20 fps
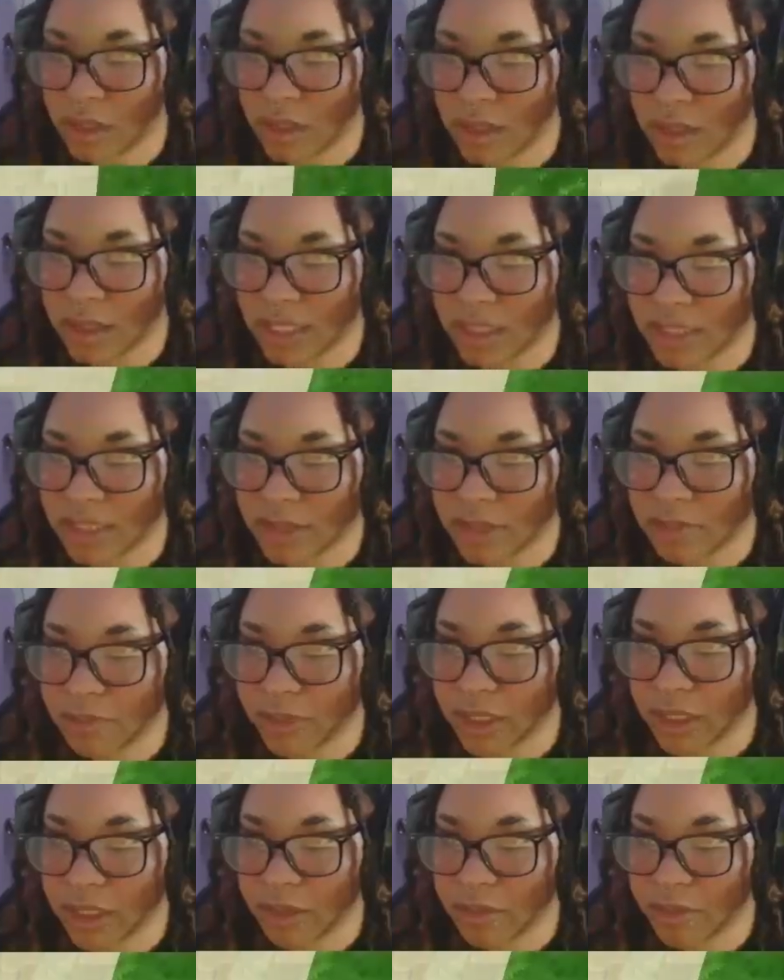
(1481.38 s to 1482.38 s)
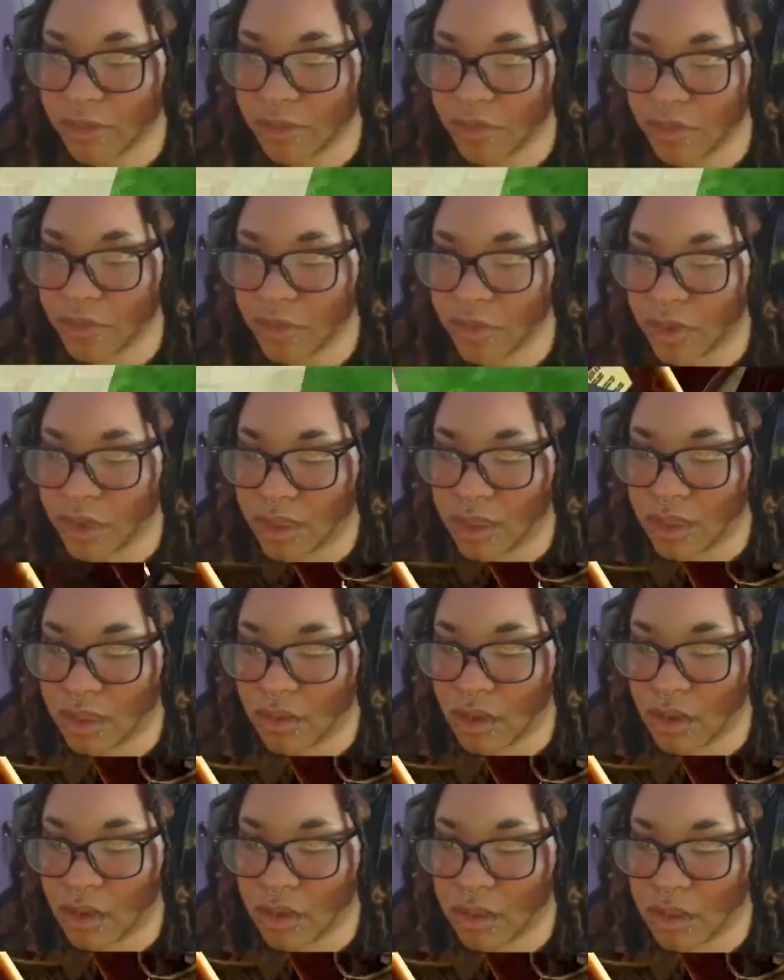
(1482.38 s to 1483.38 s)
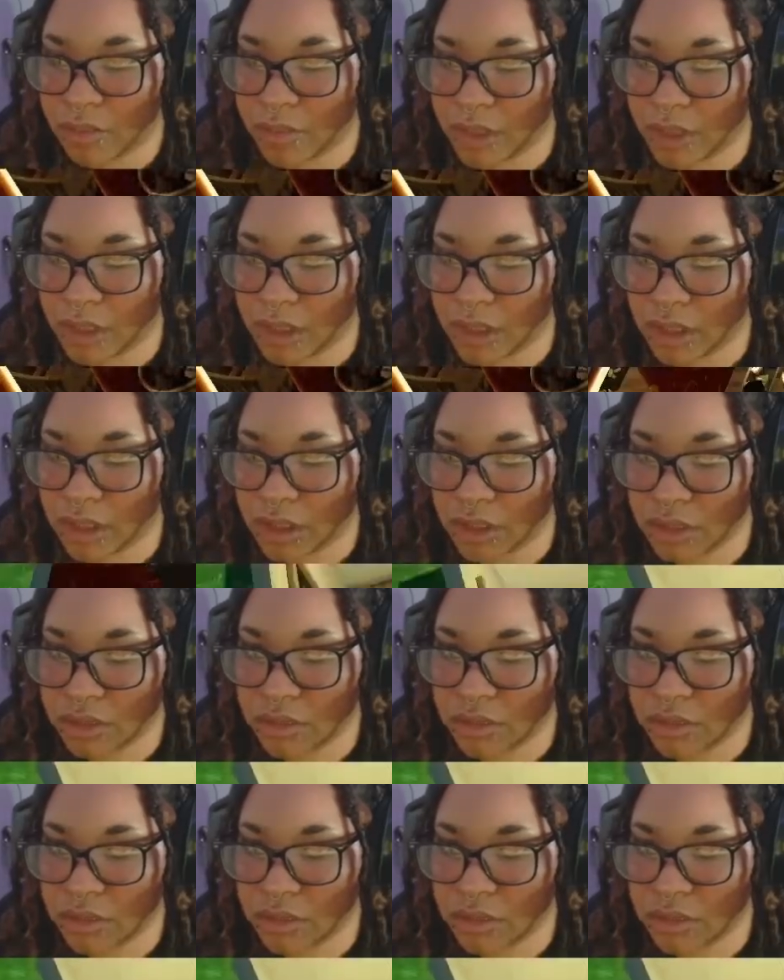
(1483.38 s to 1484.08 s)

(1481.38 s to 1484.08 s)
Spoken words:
yeah, to break up the wood all up in here.